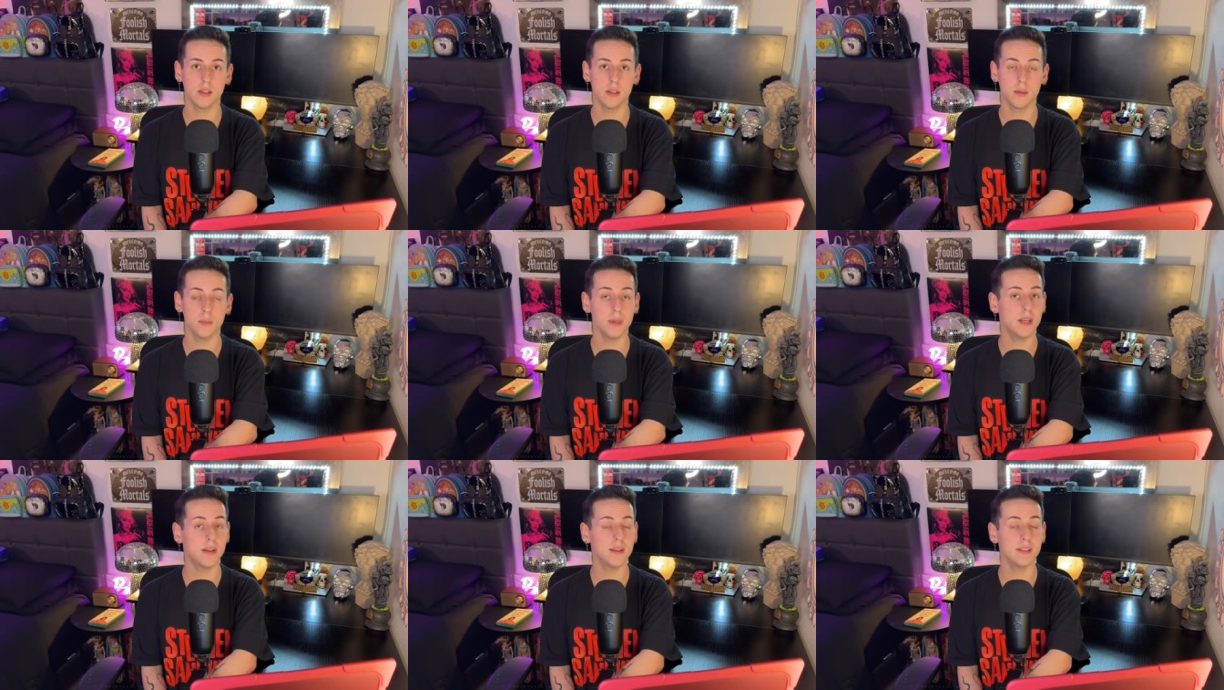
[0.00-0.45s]

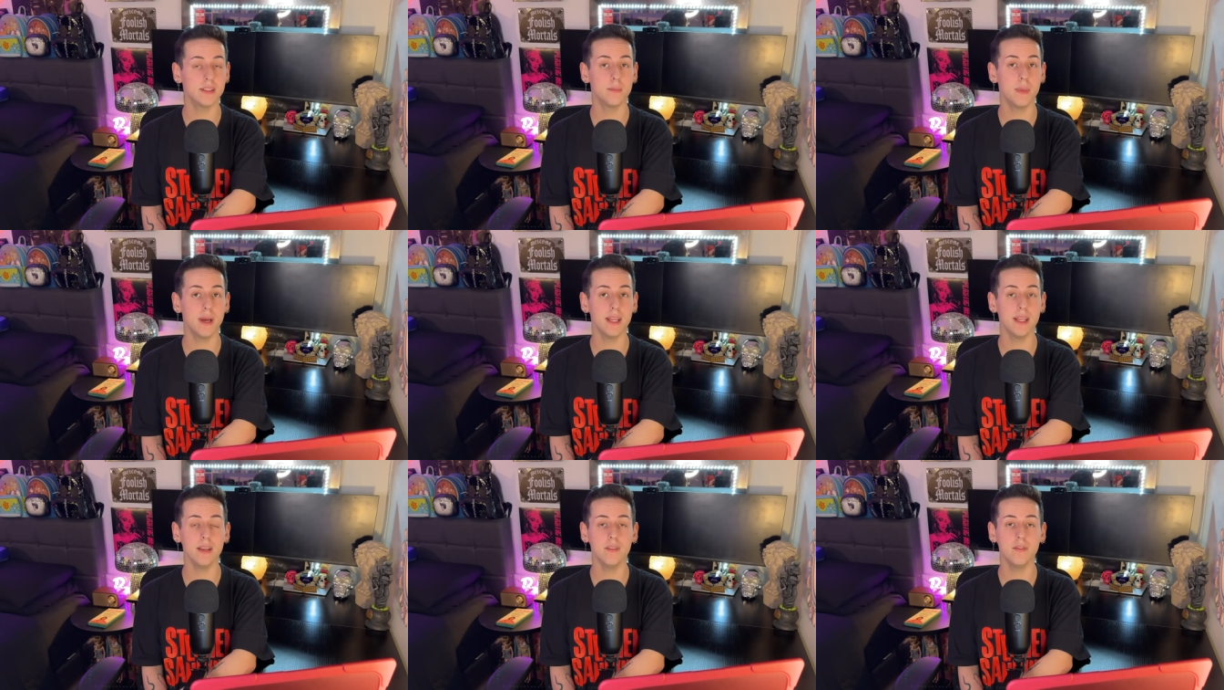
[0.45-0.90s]
because
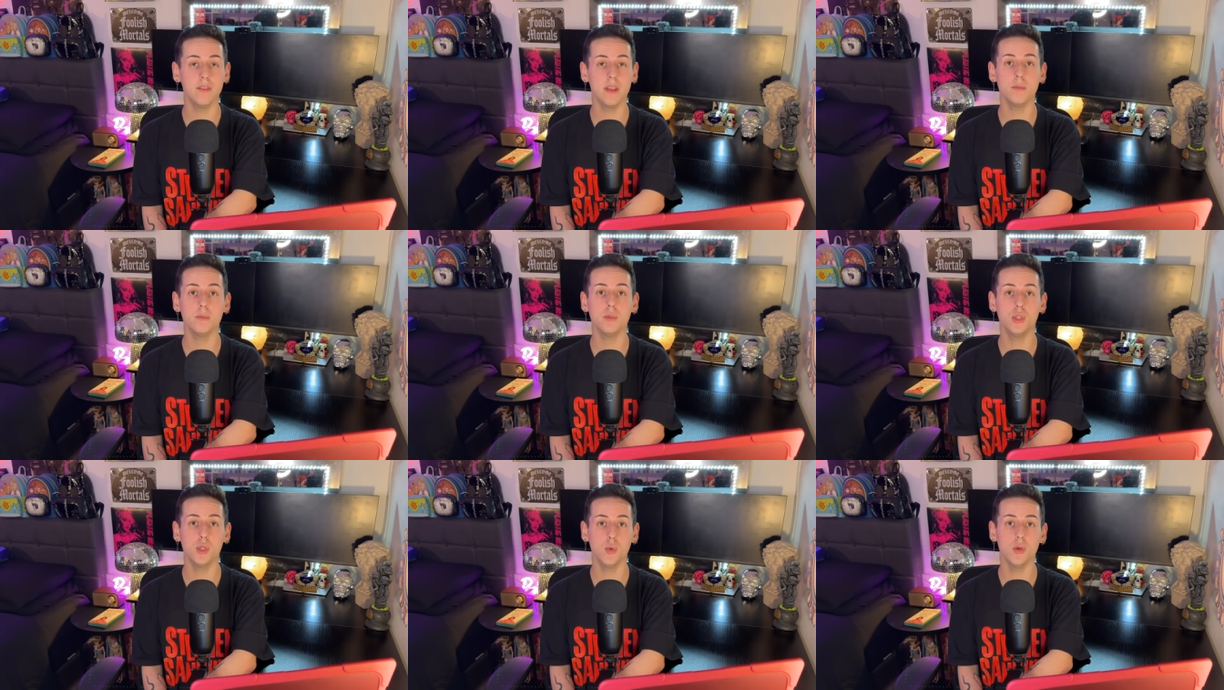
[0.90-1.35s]
many of
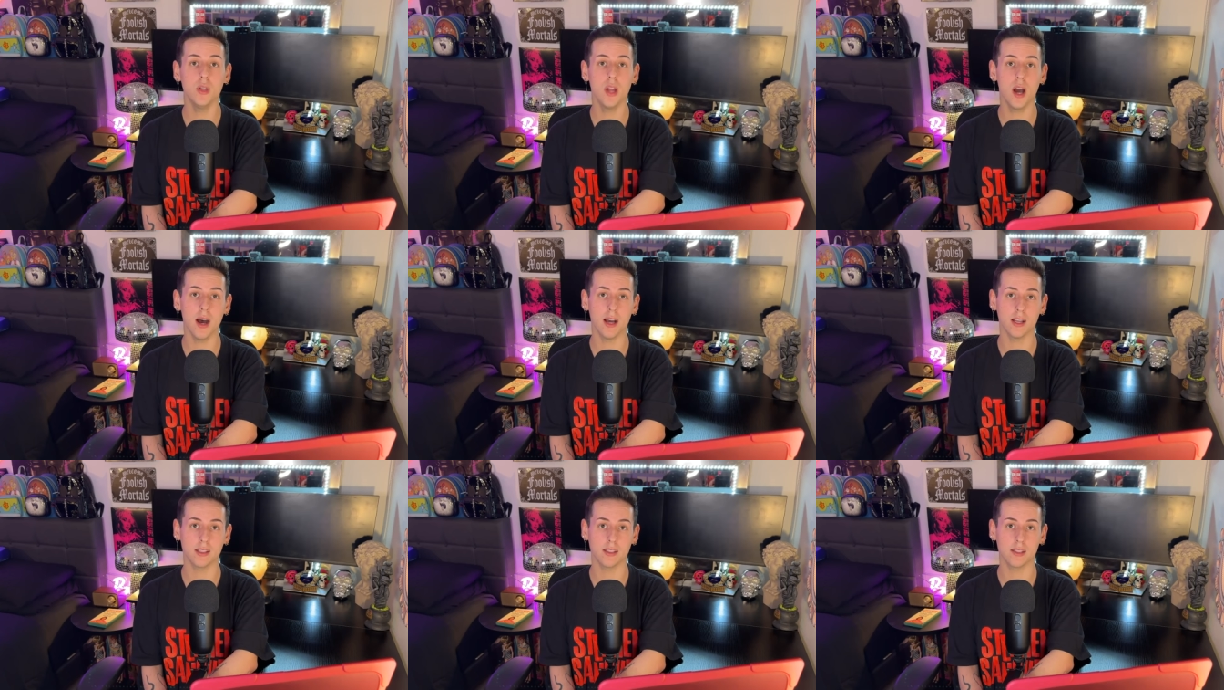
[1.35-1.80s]
them do
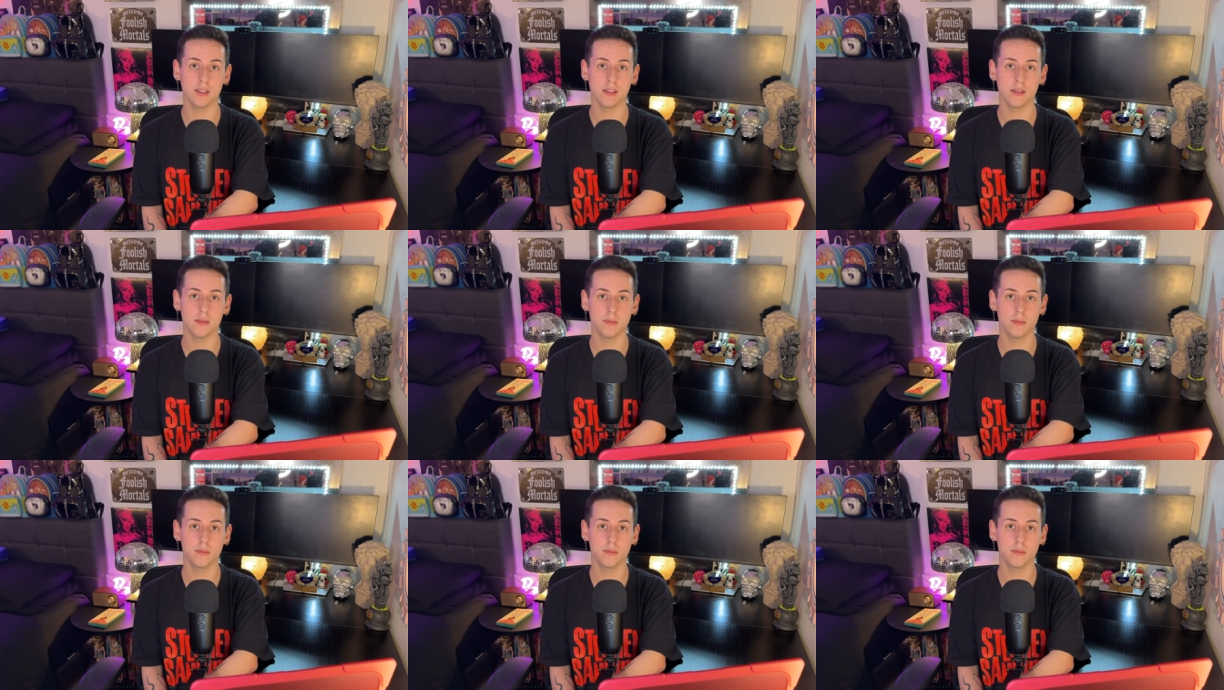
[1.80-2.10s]
not.